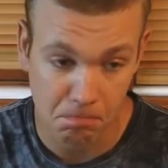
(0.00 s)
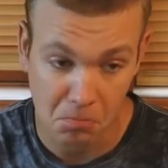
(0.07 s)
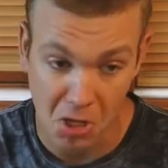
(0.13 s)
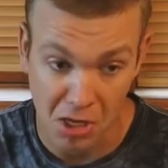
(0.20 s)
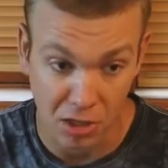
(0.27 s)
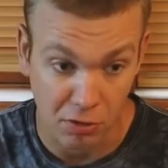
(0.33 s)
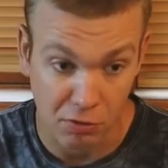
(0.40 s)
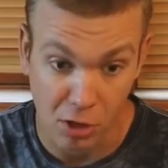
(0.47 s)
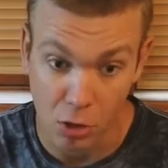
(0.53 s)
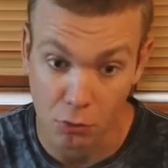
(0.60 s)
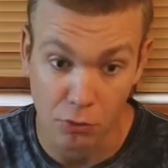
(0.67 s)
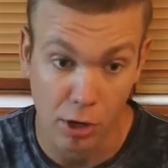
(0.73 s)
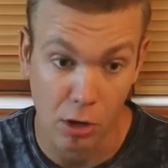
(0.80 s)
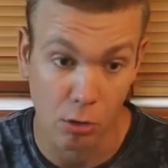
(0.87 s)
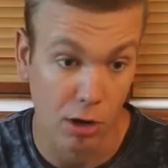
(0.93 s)
any
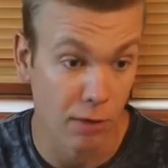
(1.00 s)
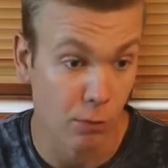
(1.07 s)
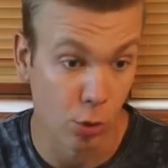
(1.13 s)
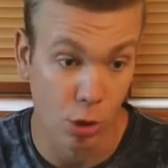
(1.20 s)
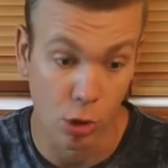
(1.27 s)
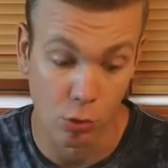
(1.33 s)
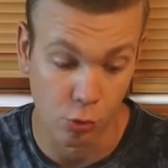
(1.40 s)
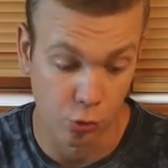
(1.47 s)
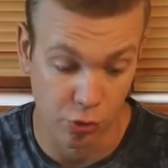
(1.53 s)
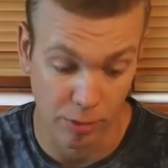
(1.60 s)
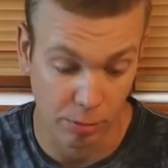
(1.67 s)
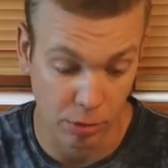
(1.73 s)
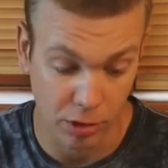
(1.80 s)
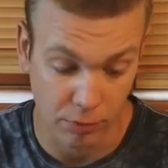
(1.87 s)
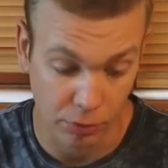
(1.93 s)
centerfire rifle cartridge, I
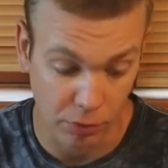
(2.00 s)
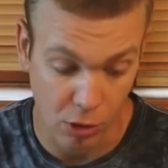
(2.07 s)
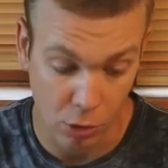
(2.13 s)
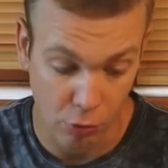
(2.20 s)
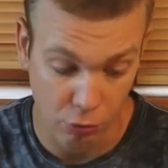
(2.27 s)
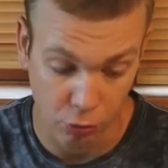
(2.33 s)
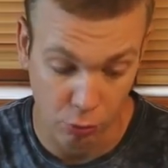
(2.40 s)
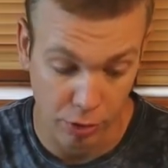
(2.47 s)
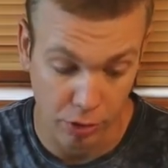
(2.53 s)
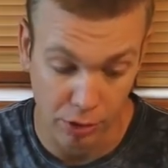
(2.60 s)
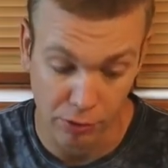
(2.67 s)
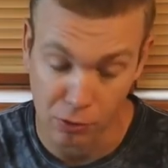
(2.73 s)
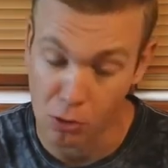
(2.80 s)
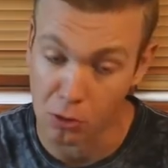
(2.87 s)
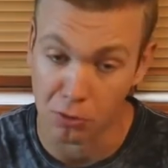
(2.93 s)
believe, is kosher, really,
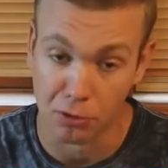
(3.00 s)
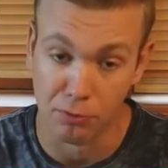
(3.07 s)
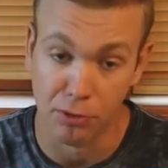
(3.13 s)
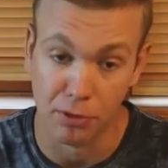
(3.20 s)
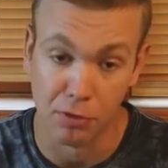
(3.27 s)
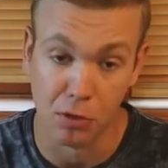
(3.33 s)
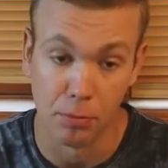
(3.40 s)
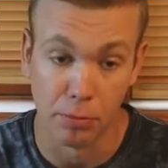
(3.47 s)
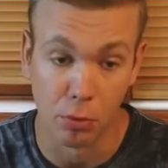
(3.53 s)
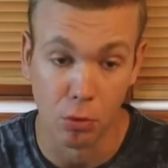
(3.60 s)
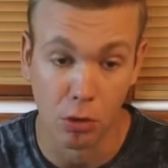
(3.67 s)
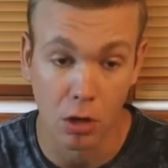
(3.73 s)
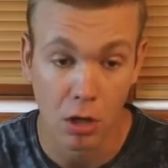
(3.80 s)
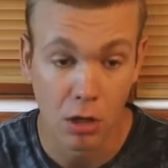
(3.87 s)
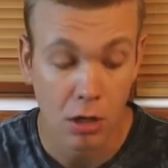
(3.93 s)
as long as it fits in the
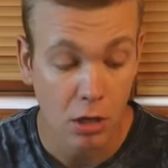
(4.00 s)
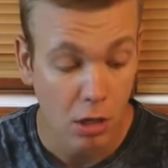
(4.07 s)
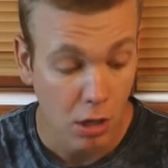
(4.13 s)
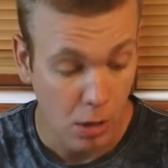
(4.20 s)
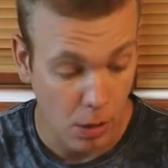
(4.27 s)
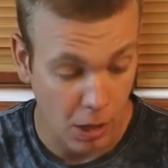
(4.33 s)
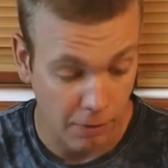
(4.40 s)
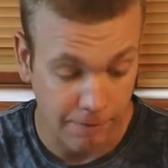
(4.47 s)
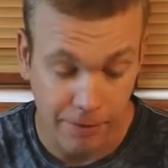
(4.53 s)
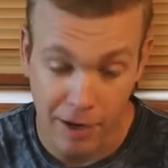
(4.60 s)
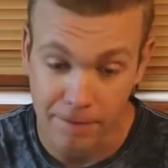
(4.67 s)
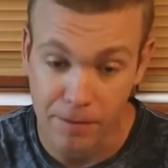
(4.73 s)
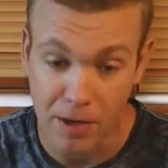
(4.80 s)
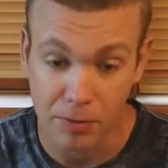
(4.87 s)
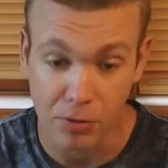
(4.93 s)
bore. A lot of
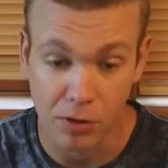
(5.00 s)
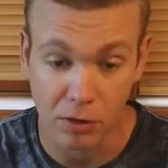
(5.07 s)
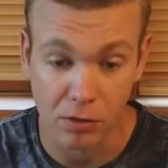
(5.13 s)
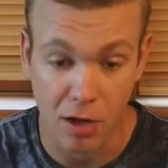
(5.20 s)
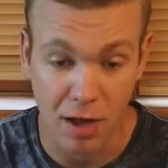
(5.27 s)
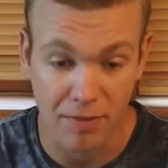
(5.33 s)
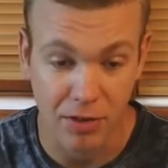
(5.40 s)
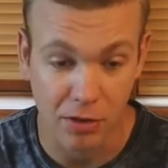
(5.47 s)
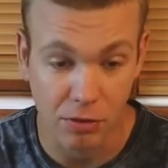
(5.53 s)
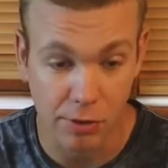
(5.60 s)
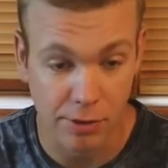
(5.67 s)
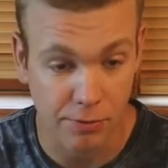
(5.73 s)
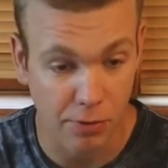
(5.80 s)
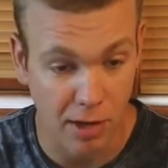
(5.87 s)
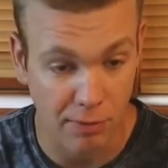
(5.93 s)
5.56,
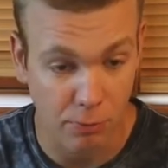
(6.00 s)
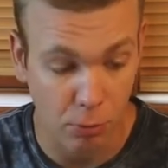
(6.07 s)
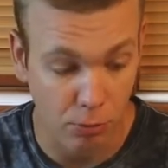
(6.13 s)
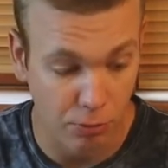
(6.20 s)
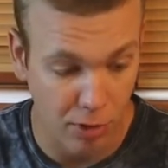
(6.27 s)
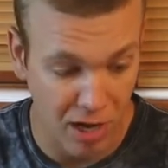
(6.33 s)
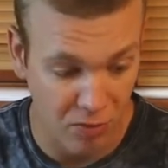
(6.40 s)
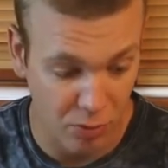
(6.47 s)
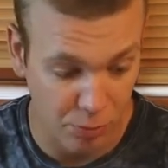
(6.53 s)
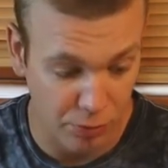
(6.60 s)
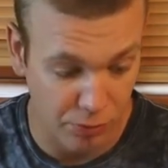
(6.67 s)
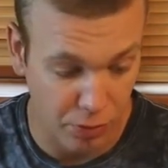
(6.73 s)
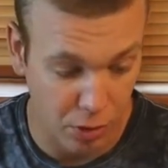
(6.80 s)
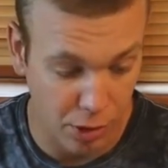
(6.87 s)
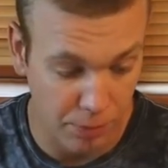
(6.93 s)
obviously. 5.45 would be
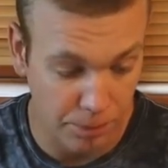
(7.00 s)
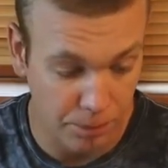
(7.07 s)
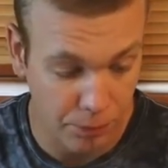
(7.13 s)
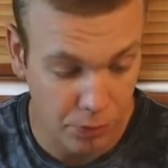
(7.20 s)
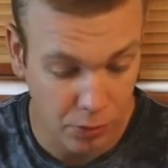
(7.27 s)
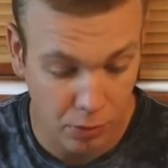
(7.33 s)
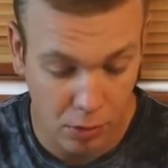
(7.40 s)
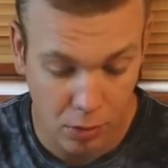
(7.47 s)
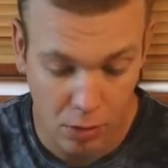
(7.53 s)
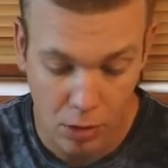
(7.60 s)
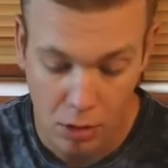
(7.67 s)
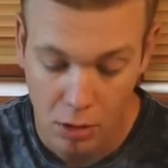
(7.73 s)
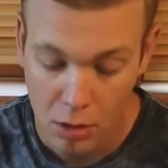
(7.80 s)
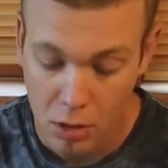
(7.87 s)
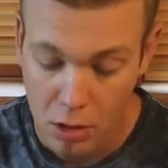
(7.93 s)
fine.
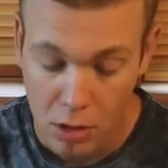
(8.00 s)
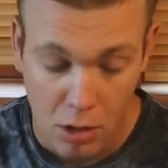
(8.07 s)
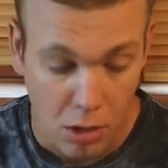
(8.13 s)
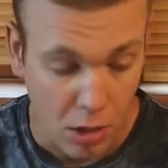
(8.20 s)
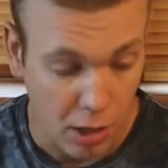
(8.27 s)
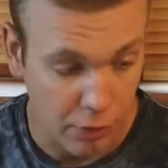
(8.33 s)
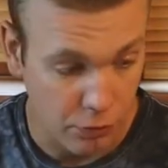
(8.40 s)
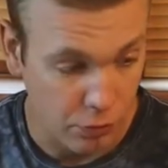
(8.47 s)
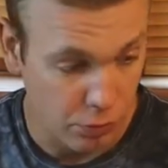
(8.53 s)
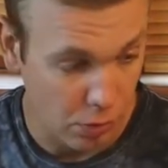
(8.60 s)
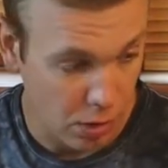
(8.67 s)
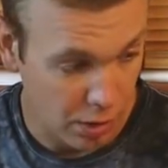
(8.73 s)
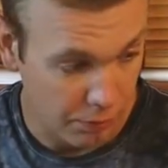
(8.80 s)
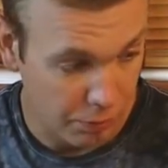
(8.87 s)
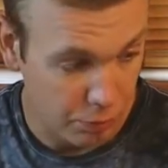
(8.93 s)
I shoot a
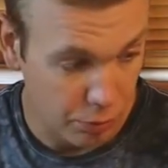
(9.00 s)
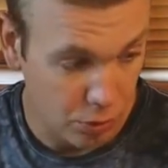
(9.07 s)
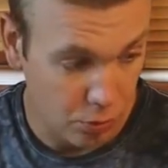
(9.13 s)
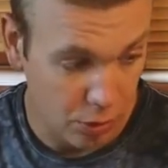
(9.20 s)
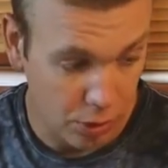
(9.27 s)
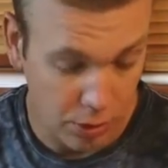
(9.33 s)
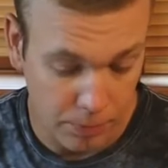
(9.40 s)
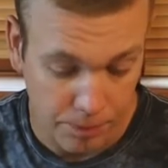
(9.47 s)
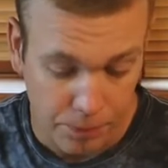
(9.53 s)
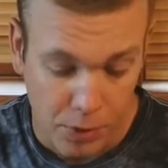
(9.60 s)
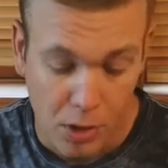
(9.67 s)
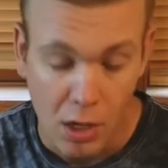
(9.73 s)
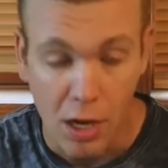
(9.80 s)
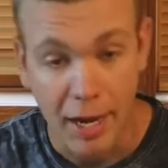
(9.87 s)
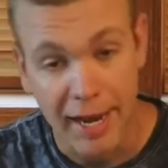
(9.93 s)
lot of 308.
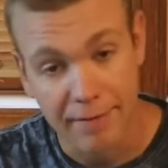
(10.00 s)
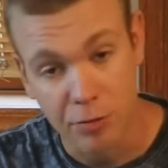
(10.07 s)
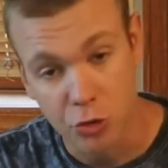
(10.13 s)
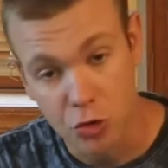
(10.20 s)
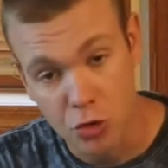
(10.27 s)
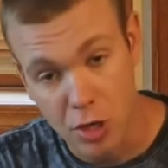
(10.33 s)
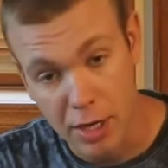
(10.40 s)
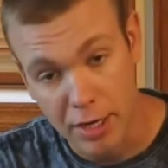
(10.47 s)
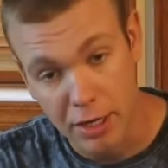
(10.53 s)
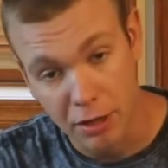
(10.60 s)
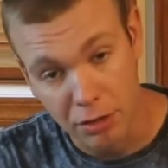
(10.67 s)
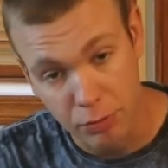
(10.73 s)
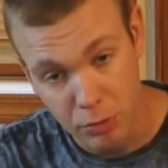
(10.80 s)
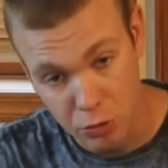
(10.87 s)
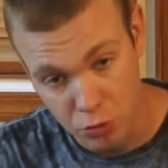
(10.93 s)
I haven't shot any
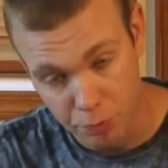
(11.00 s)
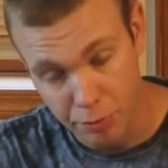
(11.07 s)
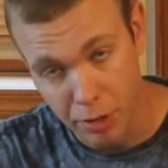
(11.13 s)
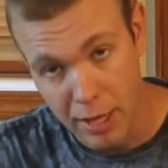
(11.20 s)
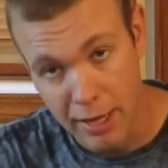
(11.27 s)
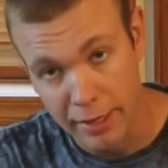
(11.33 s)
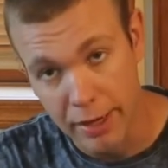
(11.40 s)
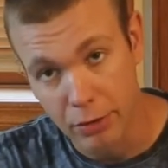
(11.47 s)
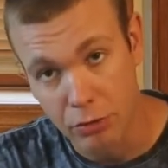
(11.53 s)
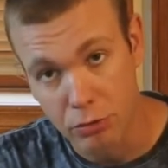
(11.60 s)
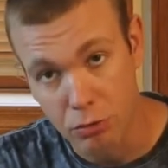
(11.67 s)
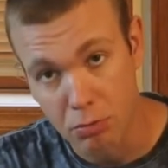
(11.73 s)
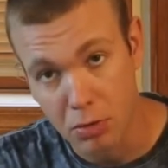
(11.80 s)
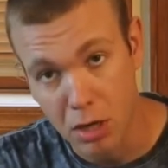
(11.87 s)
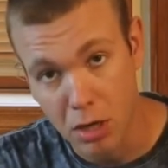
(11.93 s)
300 blackout
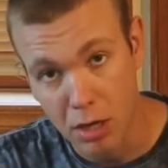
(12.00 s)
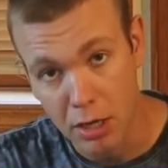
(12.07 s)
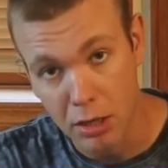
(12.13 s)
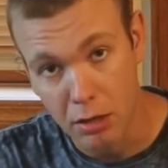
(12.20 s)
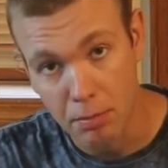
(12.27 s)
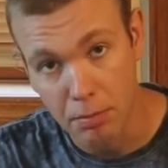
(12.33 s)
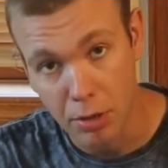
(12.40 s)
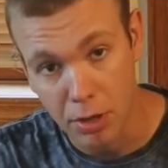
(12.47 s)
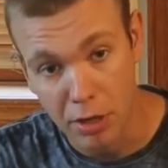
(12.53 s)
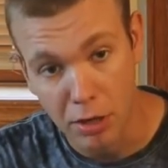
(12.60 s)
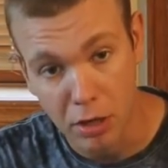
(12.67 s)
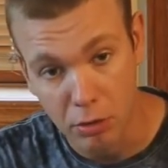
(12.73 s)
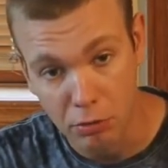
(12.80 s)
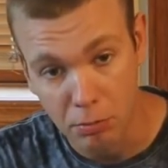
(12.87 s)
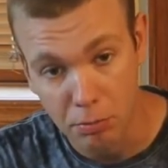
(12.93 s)
through mine, but I
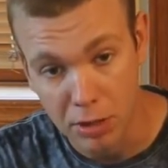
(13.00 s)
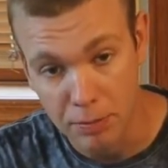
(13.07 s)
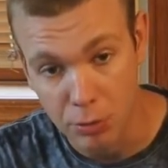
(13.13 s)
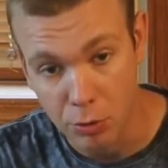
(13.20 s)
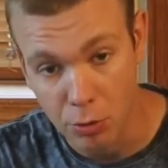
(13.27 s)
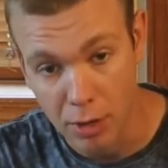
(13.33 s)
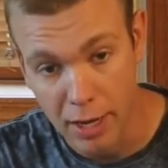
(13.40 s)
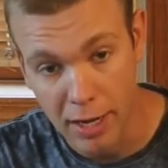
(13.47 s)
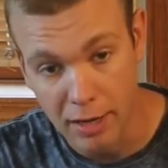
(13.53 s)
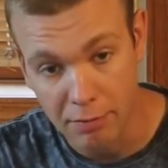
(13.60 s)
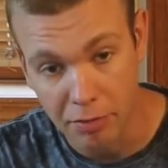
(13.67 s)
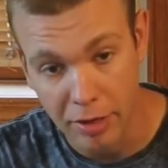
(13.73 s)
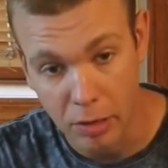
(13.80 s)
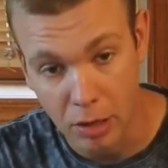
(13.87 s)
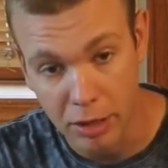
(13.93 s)
know some people who have.
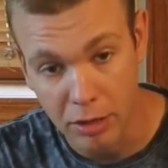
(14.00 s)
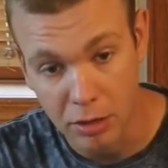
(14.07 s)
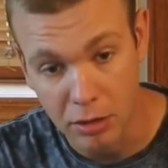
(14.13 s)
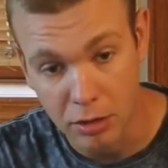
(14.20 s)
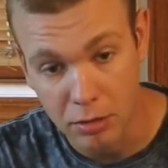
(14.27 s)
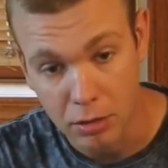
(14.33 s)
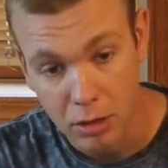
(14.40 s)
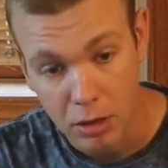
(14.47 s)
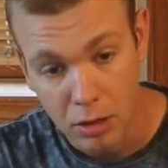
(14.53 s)
They like it.